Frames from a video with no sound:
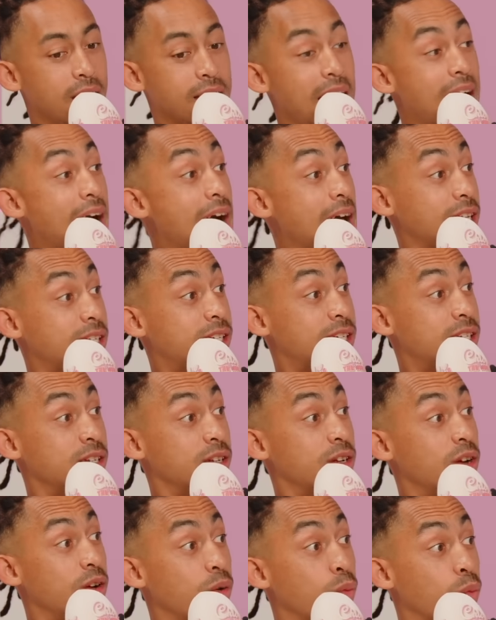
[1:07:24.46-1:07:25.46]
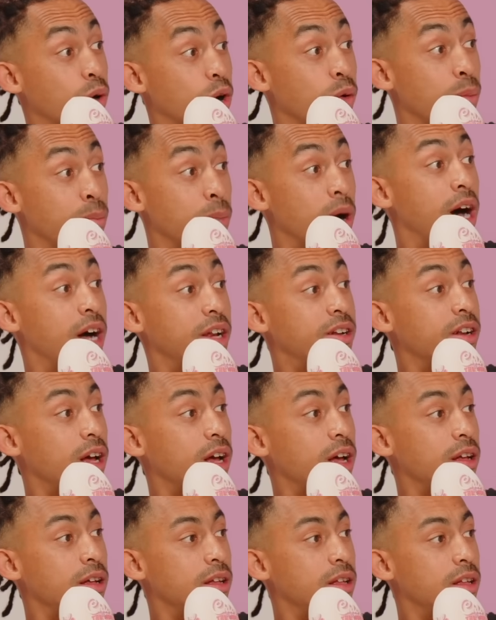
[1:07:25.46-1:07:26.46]
Cats will
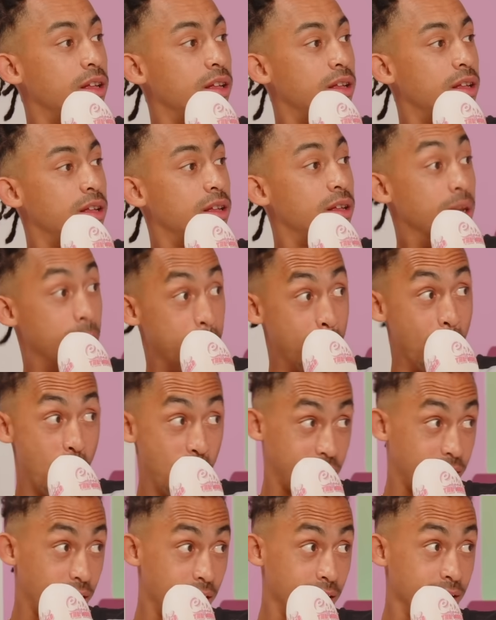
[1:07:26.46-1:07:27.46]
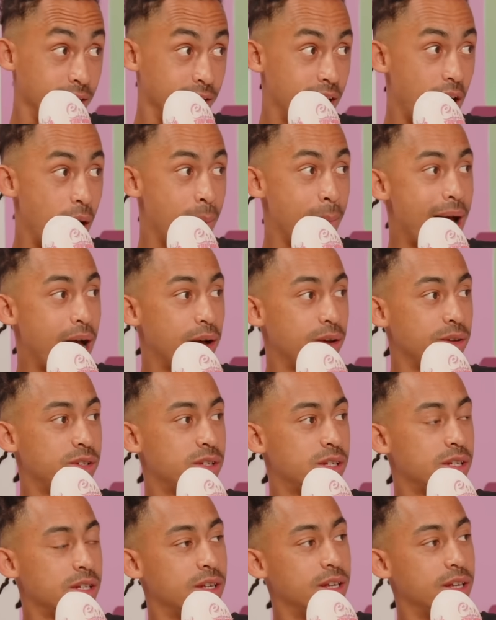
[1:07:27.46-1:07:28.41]
murder a mouse,